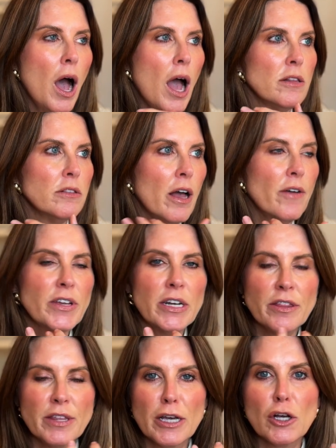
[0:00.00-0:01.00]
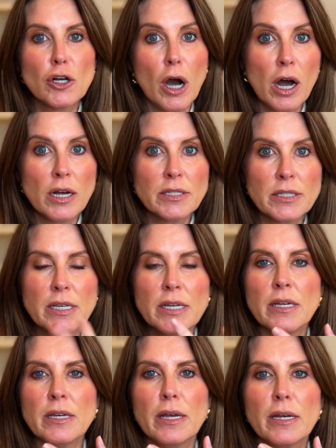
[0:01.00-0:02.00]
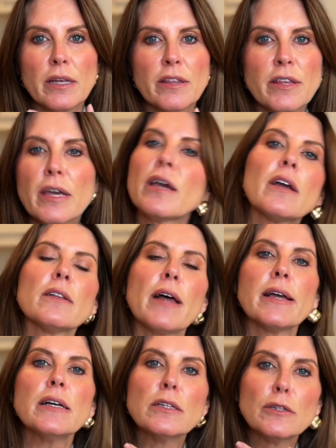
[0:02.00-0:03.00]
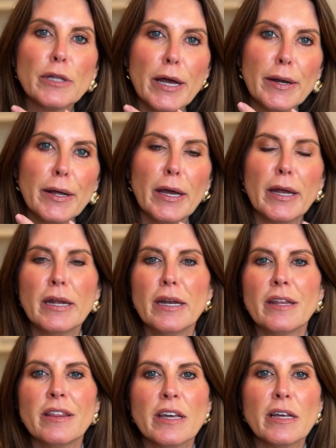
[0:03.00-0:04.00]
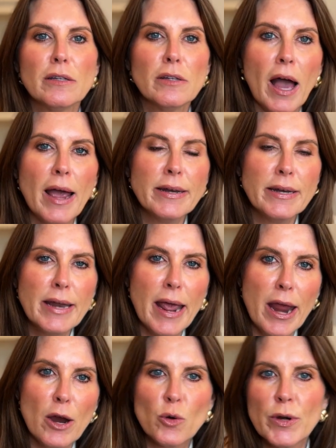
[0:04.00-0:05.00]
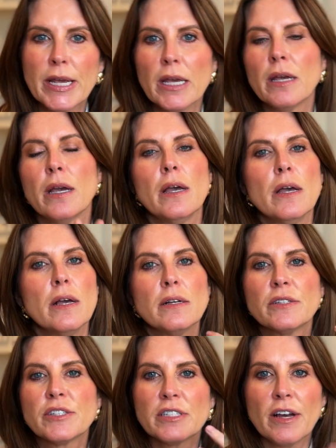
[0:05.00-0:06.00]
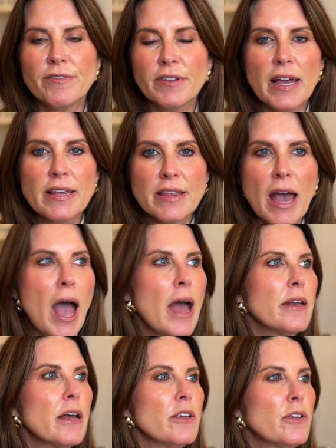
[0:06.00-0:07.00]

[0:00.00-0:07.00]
I love anything gauzy, anything like linen, anything light and airy, stuff like that.